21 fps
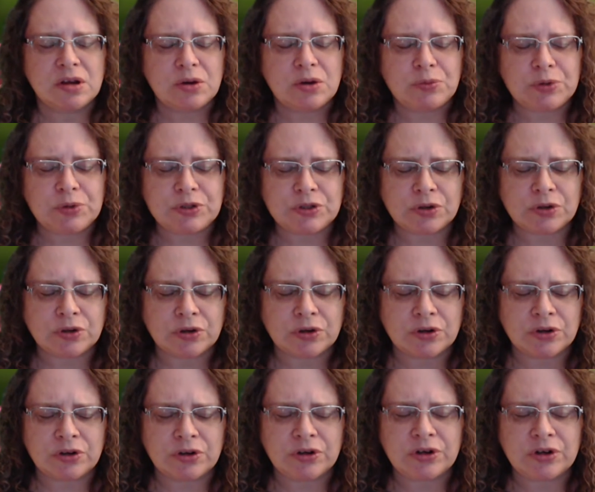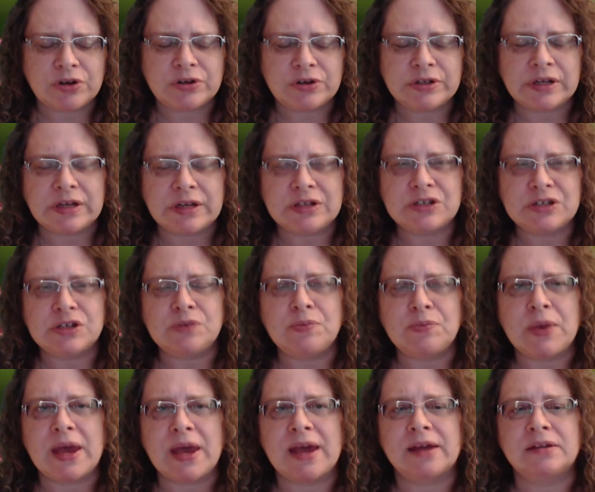return your attention
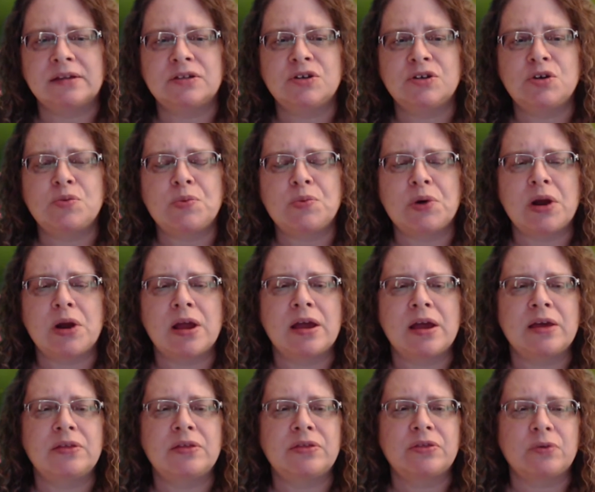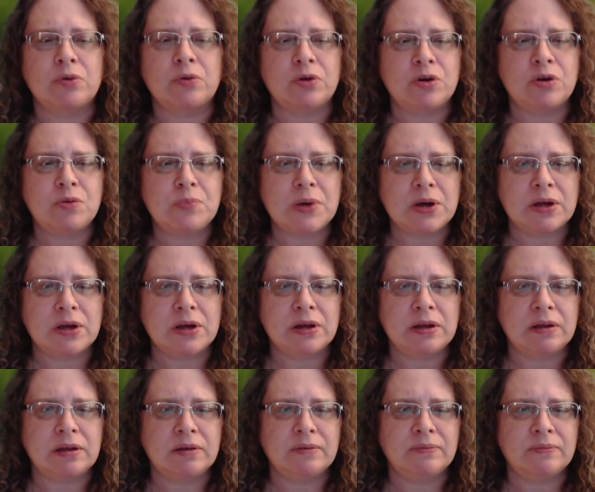back to your breath or your
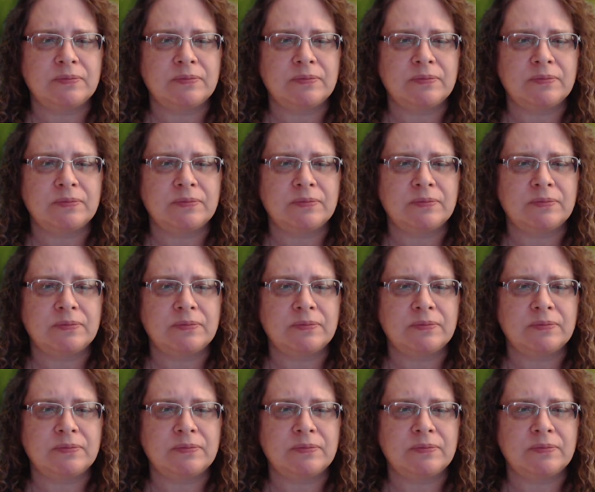body.